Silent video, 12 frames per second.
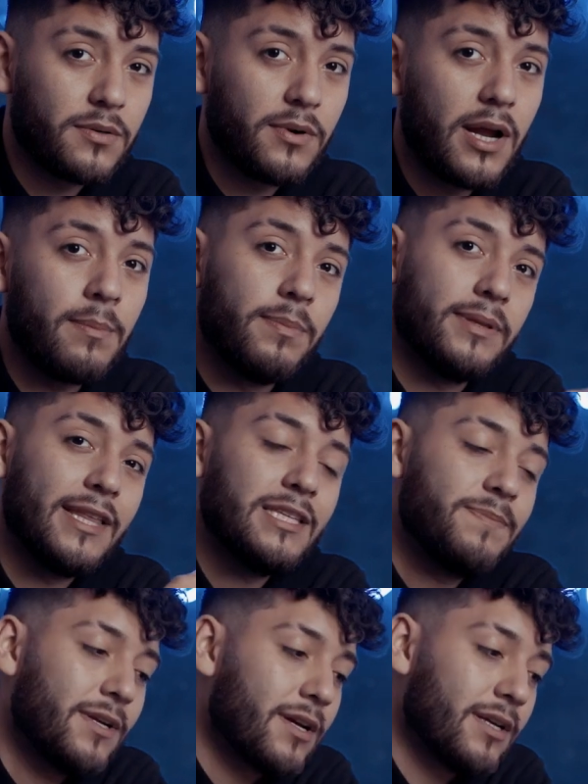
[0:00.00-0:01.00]
of RAM, but
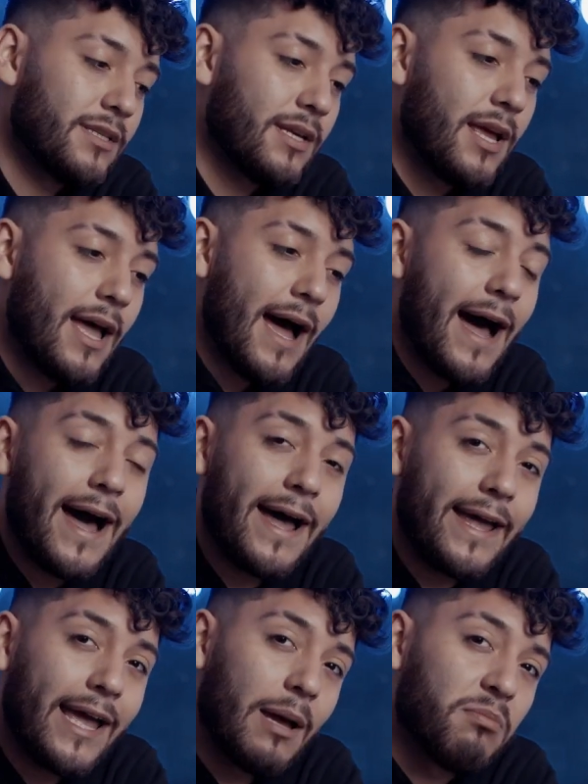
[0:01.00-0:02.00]
that's because
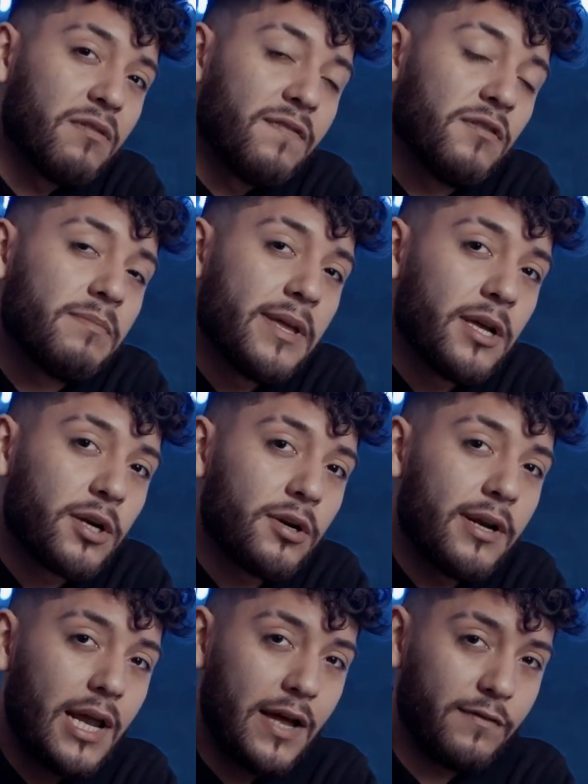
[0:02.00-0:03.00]
I am a filmmaker
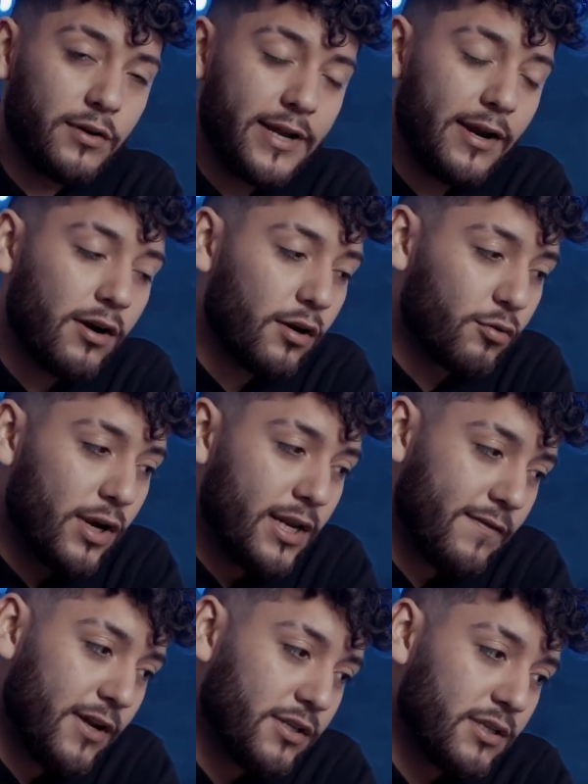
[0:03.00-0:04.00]
and I have a
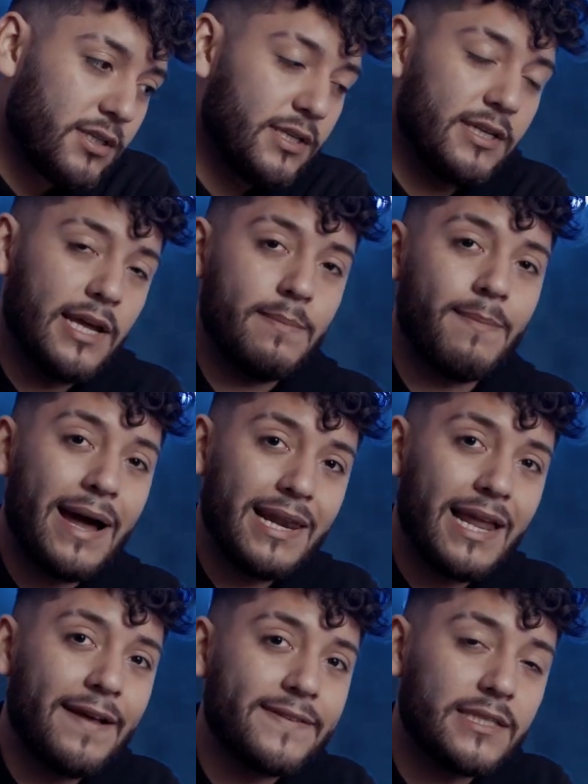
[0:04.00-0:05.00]
creative agency, and my
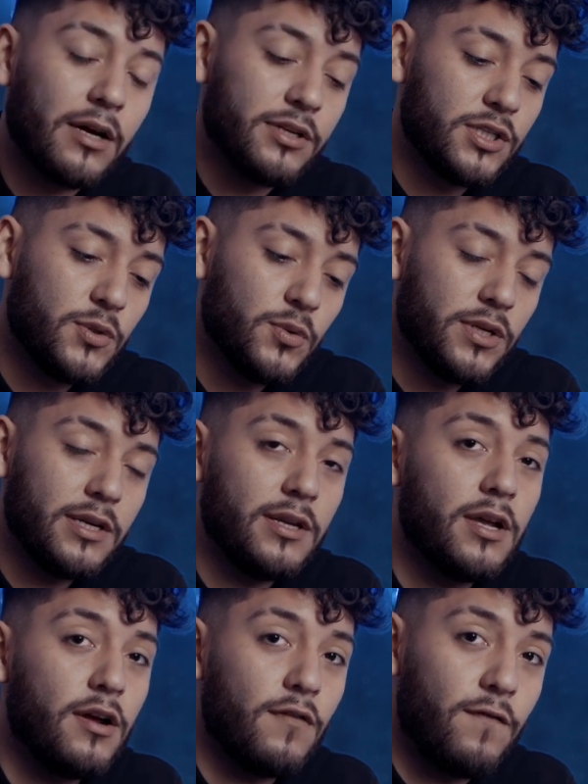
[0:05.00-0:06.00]
lifestyle is suited
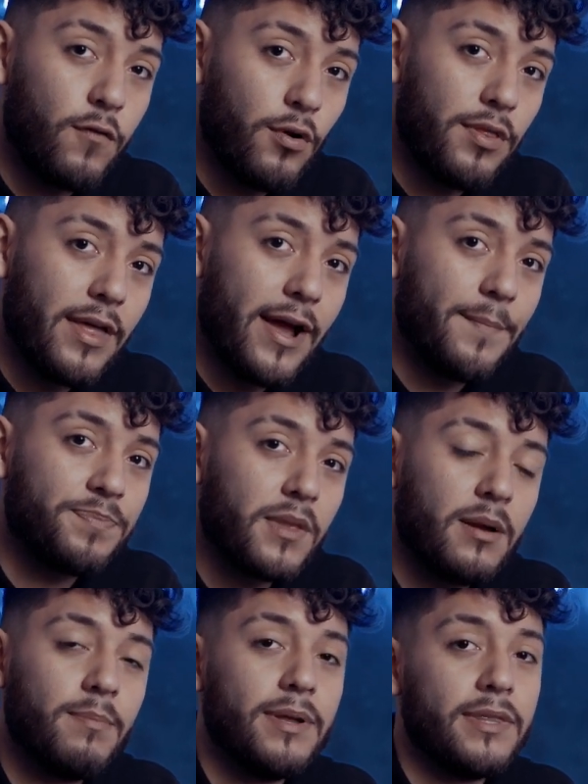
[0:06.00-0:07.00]
for that.
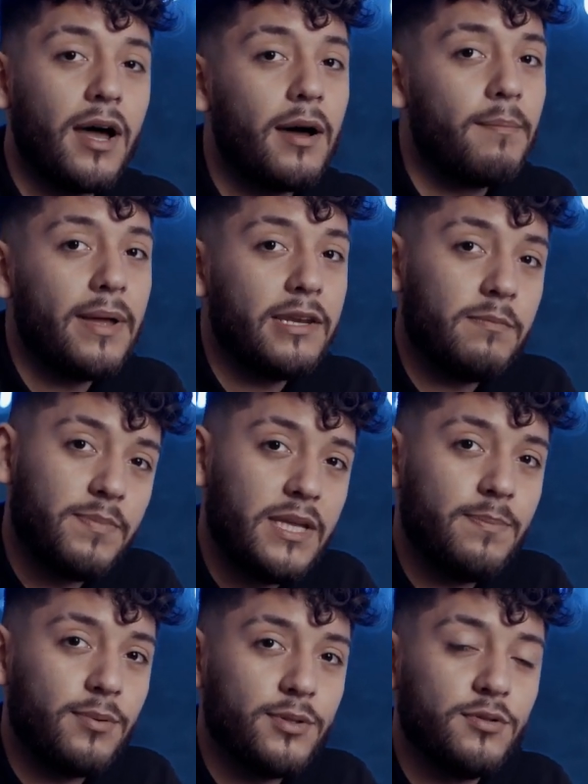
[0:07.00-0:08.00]
But not many
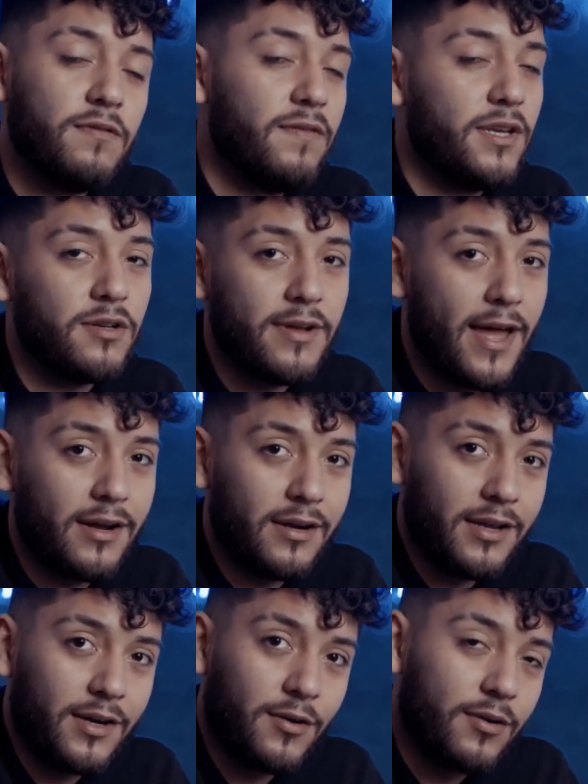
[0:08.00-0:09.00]
people do video
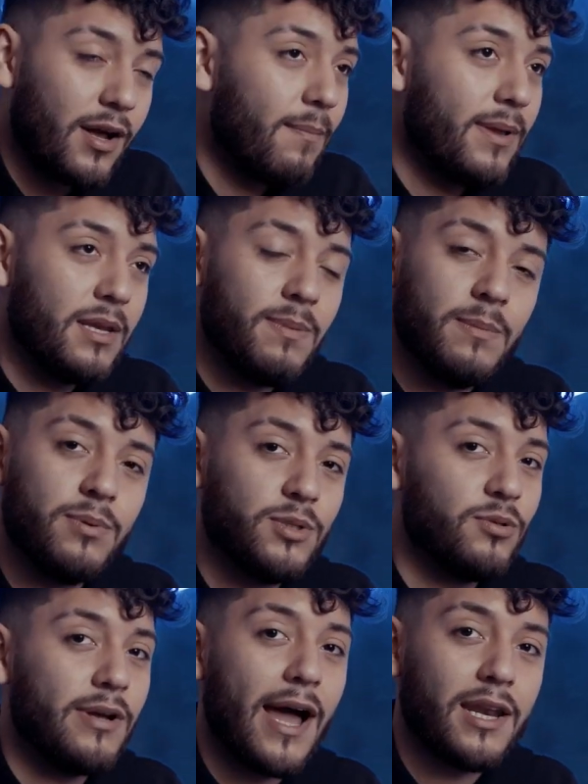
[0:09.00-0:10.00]
editing, or not many people
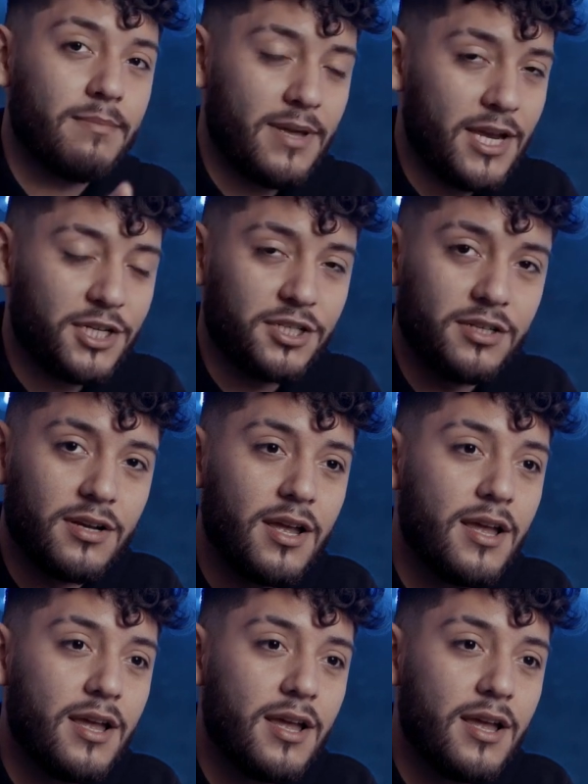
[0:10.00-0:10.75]
do animation.